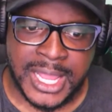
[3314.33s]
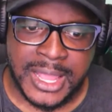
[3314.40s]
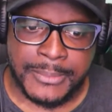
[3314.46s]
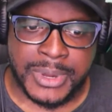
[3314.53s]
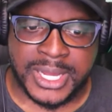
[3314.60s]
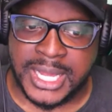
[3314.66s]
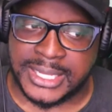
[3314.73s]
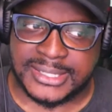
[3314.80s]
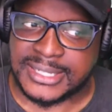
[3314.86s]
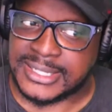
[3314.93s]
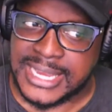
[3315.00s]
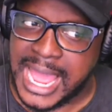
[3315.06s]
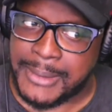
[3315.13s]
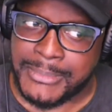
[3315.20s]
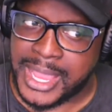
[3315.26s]
because it's
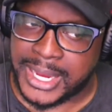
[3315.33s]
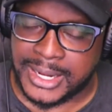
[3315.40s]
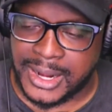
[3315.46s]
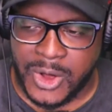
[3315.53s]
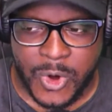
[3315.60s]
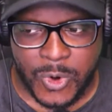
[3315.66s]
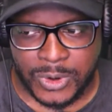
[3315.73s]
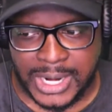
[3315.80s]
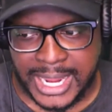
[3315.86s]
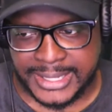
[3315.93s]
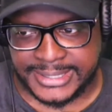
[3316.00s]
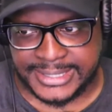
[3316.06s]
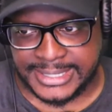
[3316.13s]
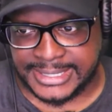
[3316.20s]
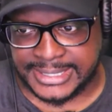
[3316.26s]
not making a whole lot of
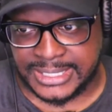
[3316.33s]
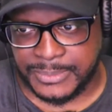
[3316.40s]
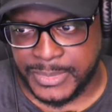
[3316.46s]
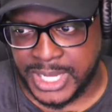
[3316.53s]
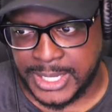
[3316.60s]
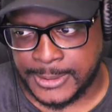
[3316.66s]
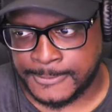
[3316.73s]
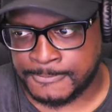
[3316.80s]
sense to me.